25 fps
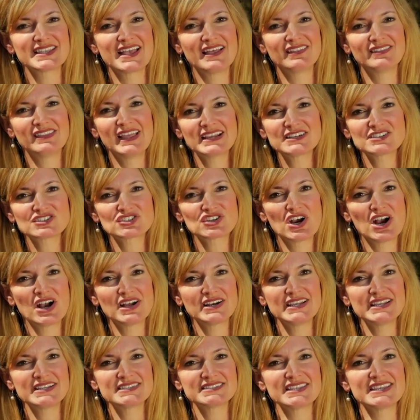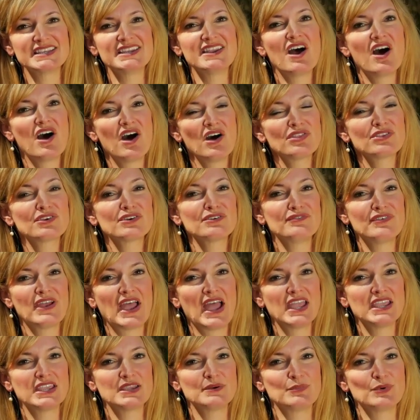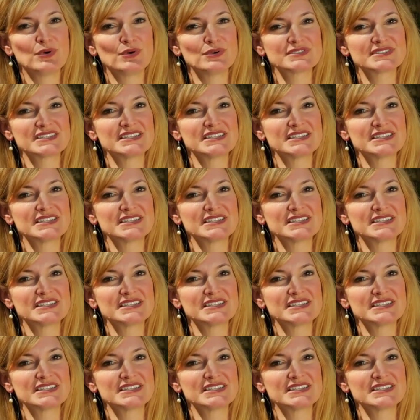electronics, and other valuables